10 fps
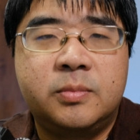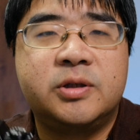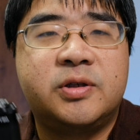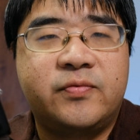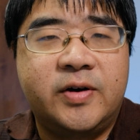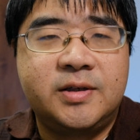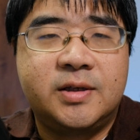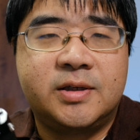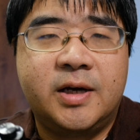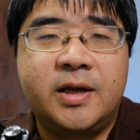But suffice to
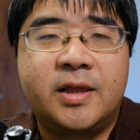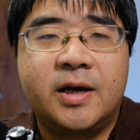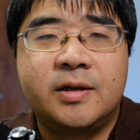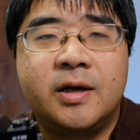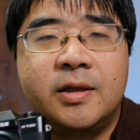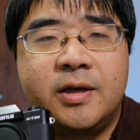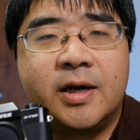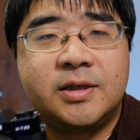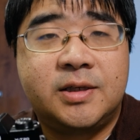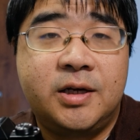say that the
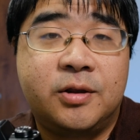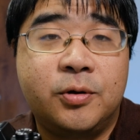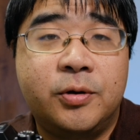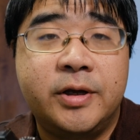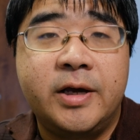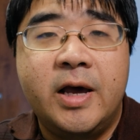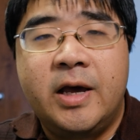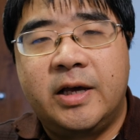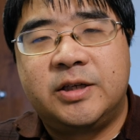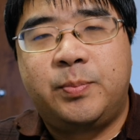X-T30
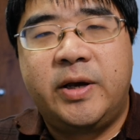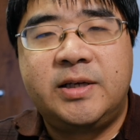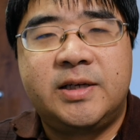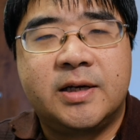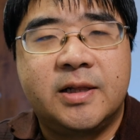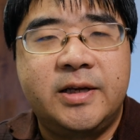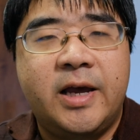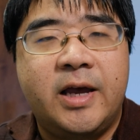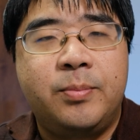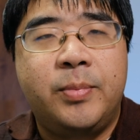is basically
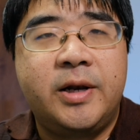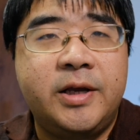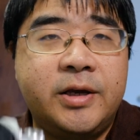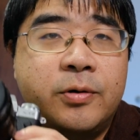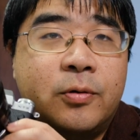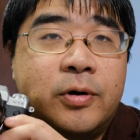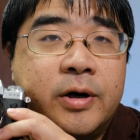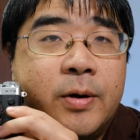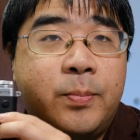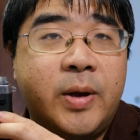a mini or
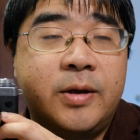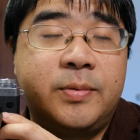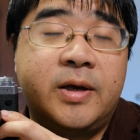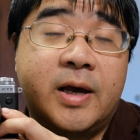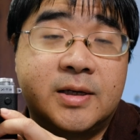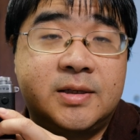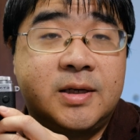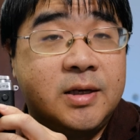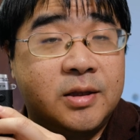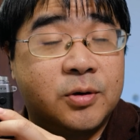a baby
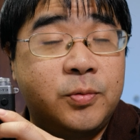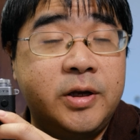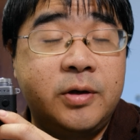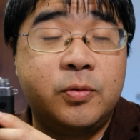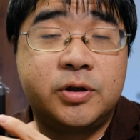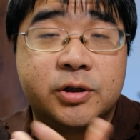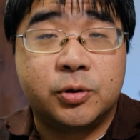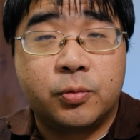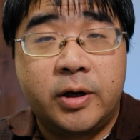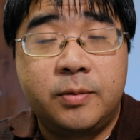X-T3, which is
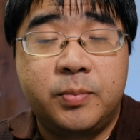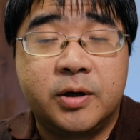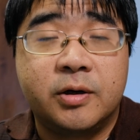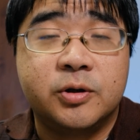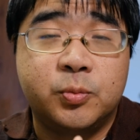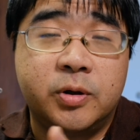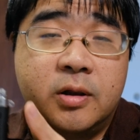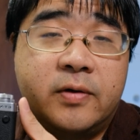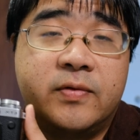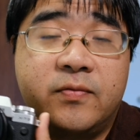great because we
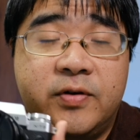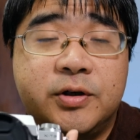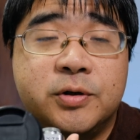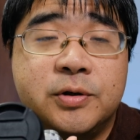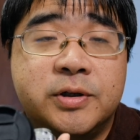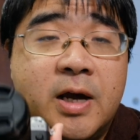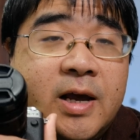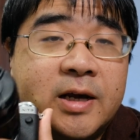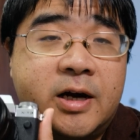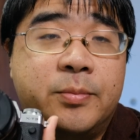love the features
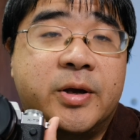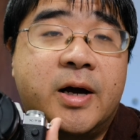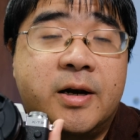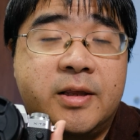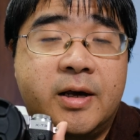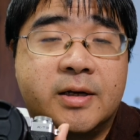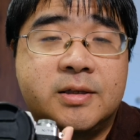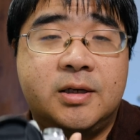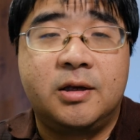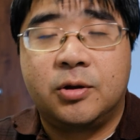coming out of the
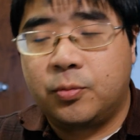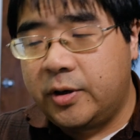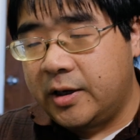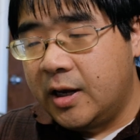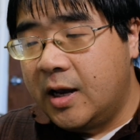X-T3.